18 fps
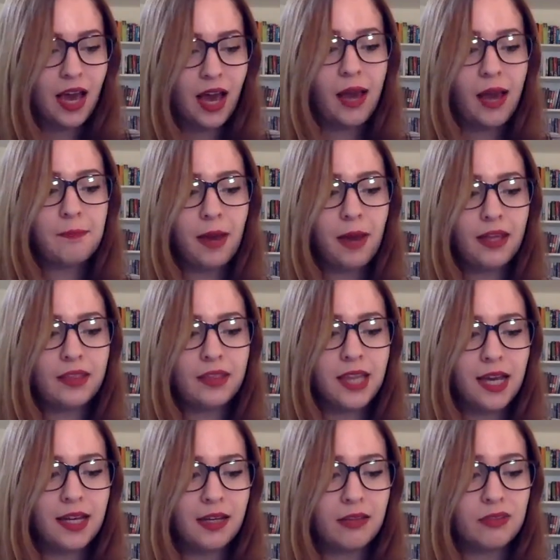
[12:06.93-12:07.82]
I bet
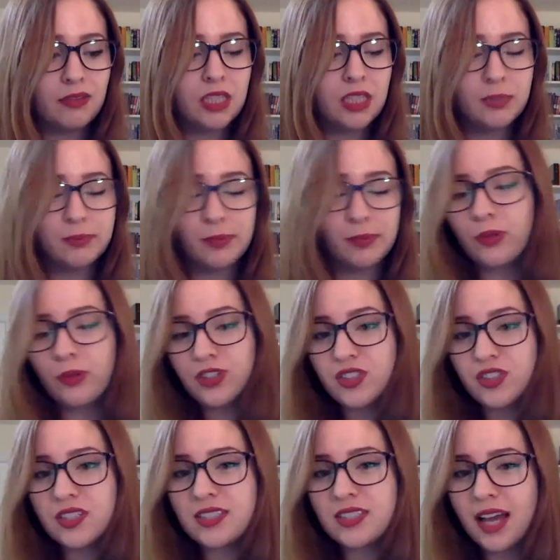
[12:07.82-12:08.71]
that if this book was
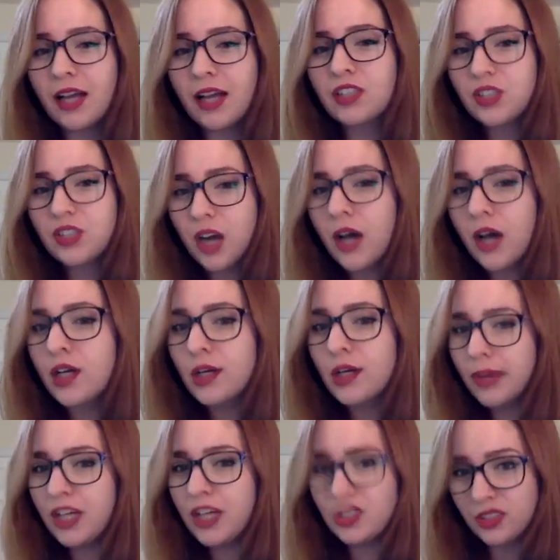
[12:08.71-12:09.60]
just an extra 100
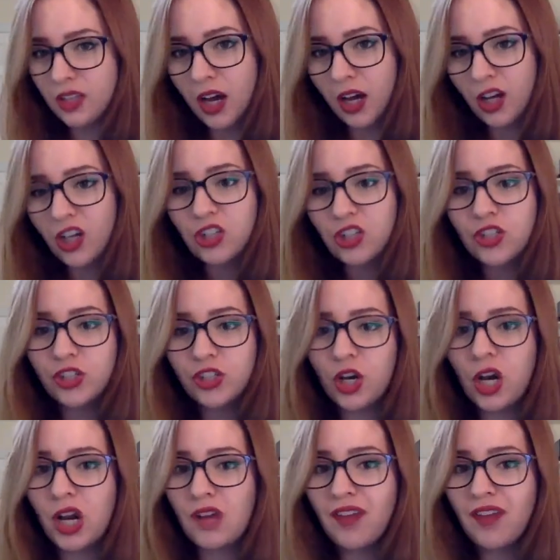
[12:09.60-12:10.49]
pages longer, she
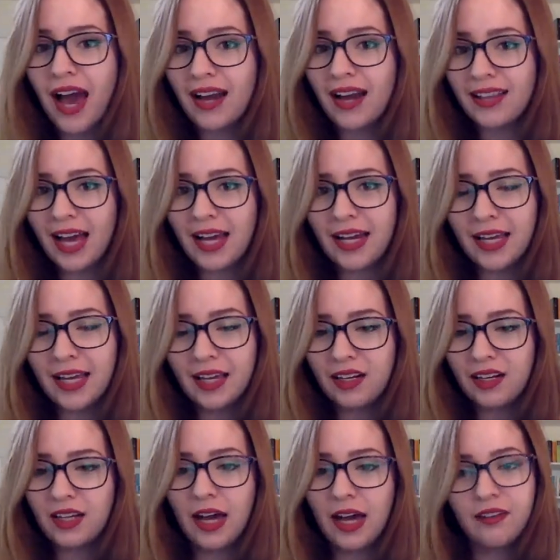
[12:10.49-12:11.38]
could have added that
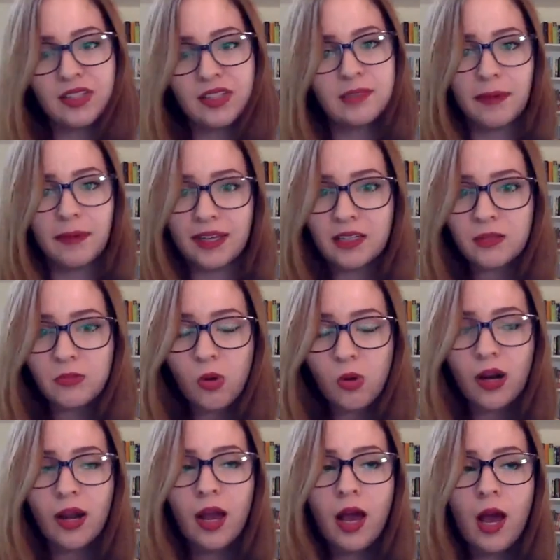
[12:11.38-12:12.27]
in and kind of explained it
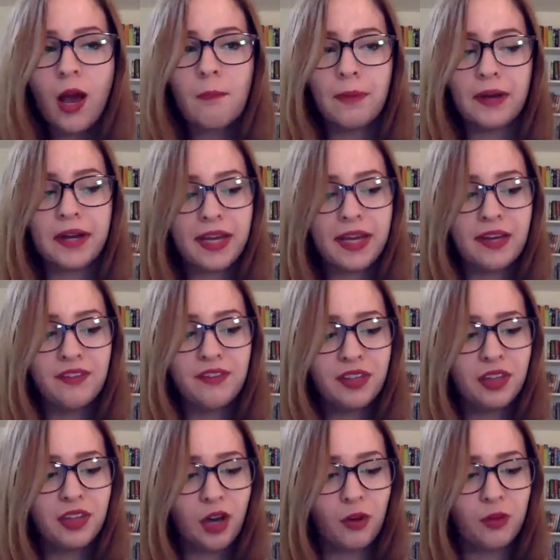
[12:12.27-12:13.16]
more. But
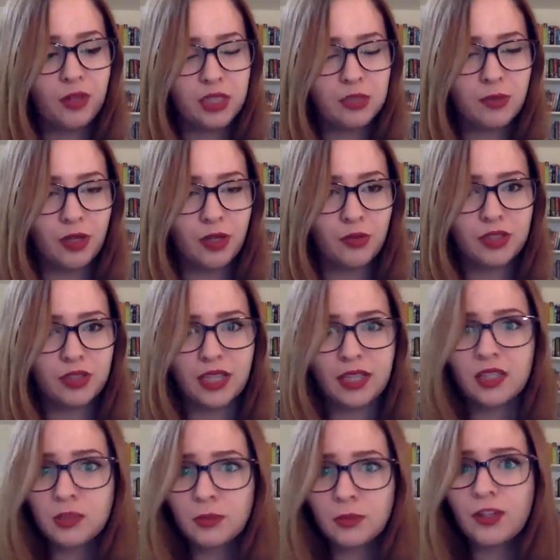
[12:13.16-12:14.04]
even though this book was
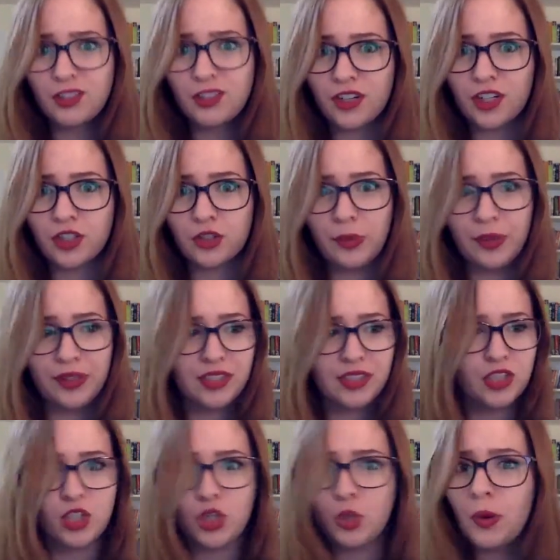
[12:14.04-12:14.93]
very short, it was
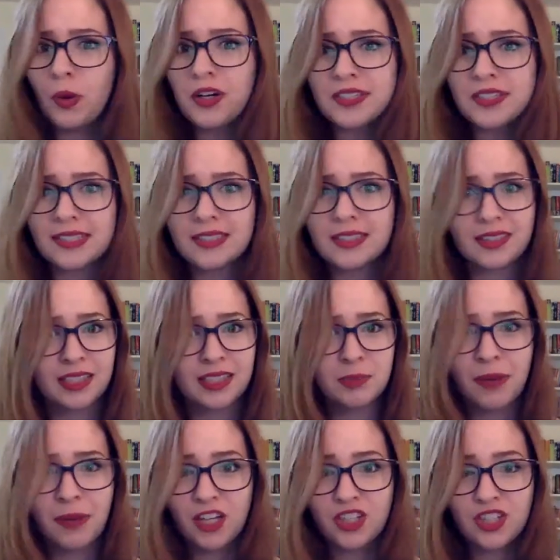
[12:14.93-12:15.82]
like
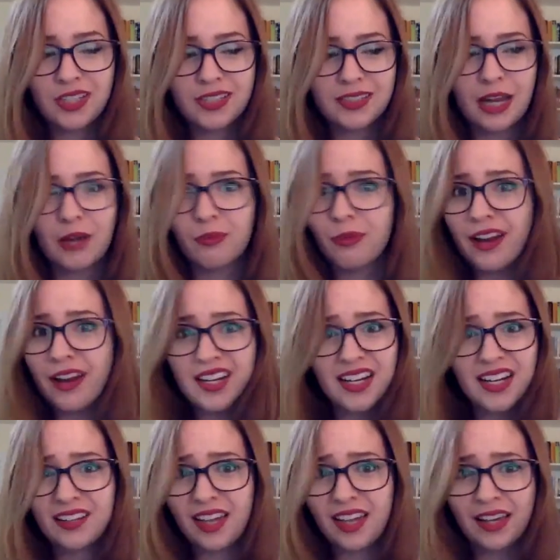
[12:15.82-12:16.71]
266 pages. I read it
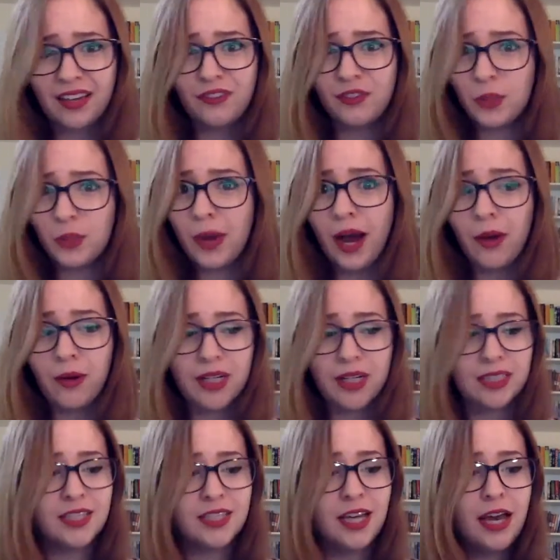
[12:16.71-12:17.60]
in like a few
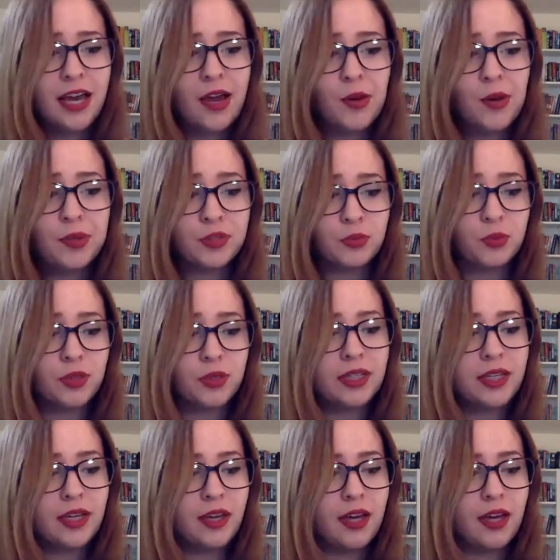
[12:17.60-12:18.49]
hours. Yeah. It
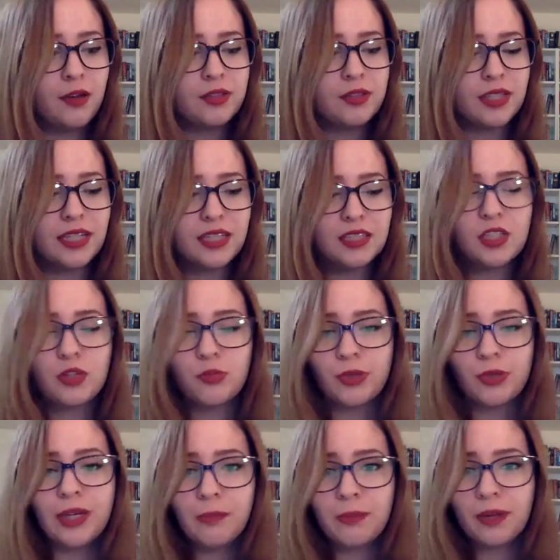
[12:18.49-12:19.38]
was an easy
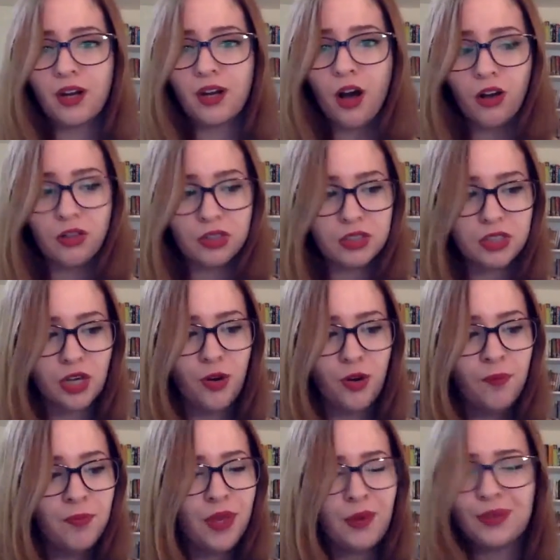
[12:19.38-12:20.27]
read, but it
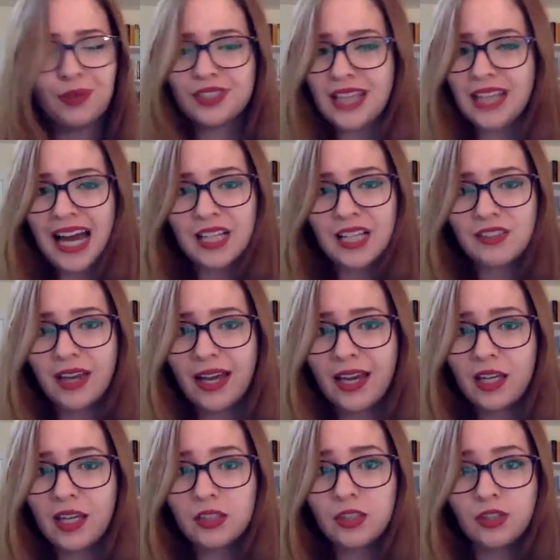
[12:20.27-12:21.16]
also was
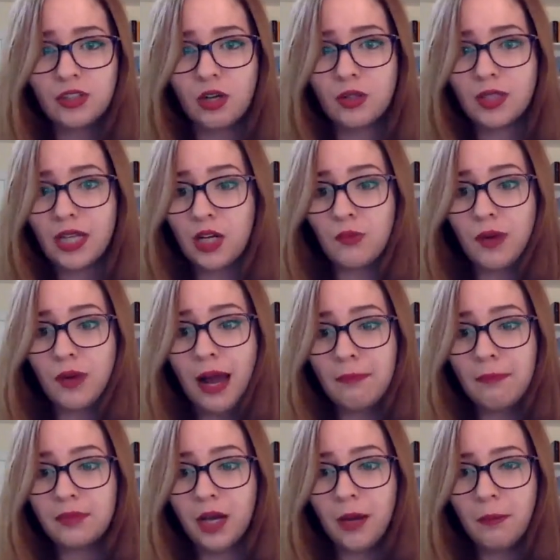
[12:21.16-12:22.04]
satisfying to know that it
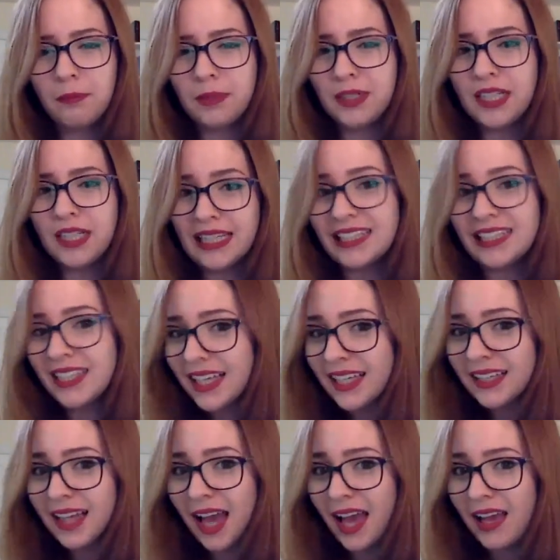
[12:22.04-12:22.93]
wrapped up cleanly
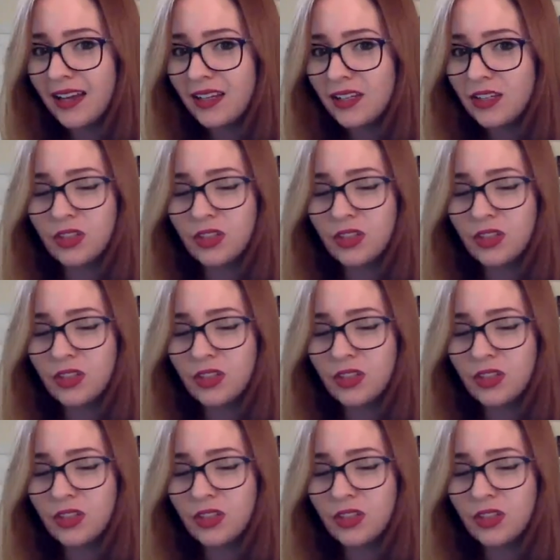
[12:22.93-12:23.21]
in the end.